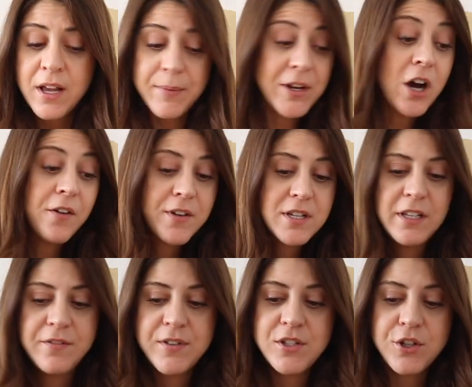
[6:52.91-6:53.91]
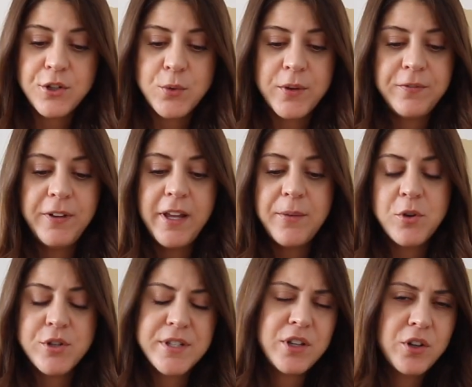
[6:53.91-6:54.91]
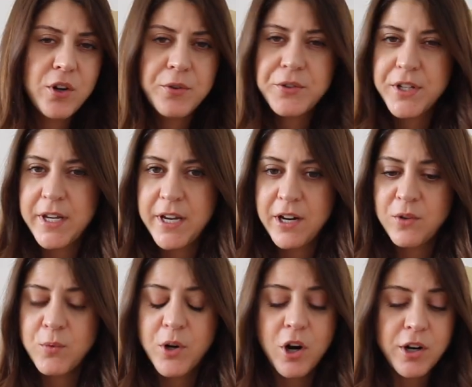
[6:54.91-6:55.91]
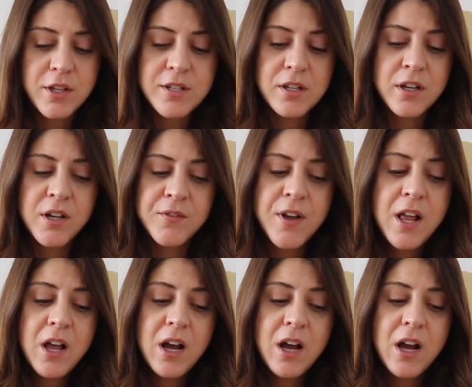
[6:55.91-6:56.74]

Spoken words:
I mean, obviously, if it's your twin flame, you're still going to care regardless of